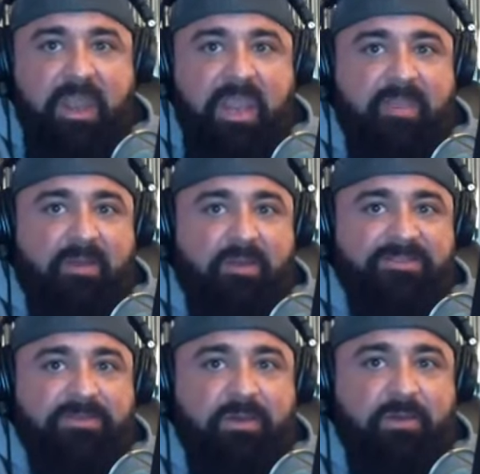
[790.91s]
and then
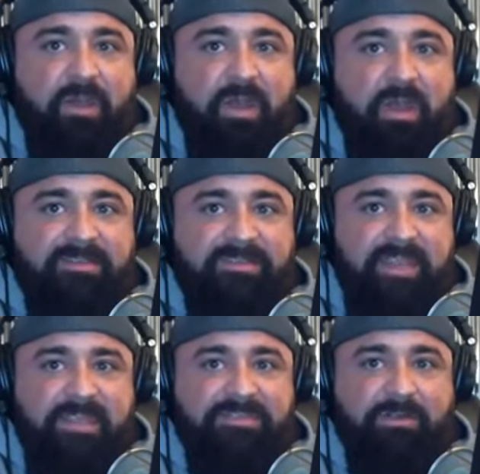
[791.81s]
also
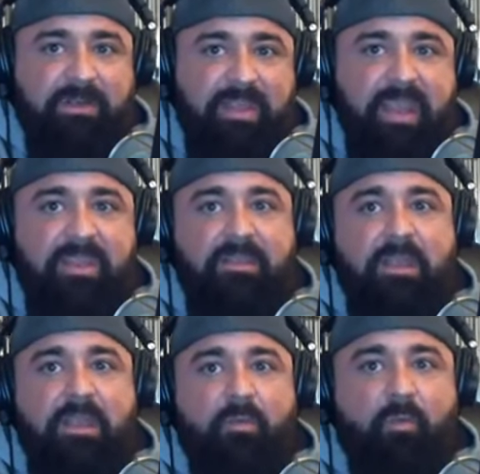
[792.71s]
TX38
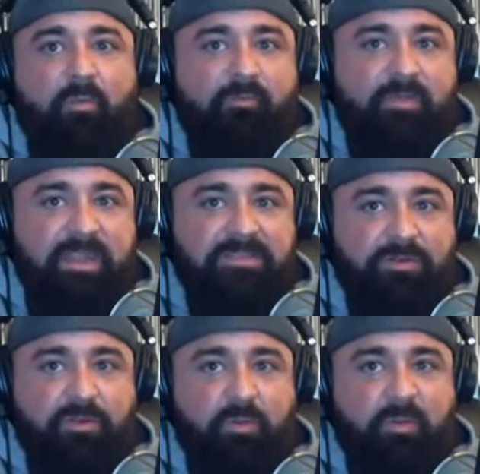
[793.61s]

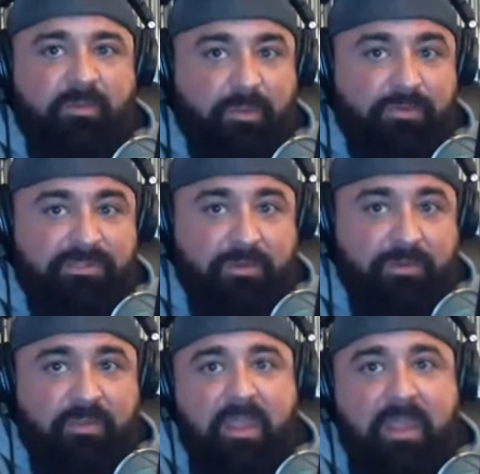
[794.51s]
V2 with the Bluetooth.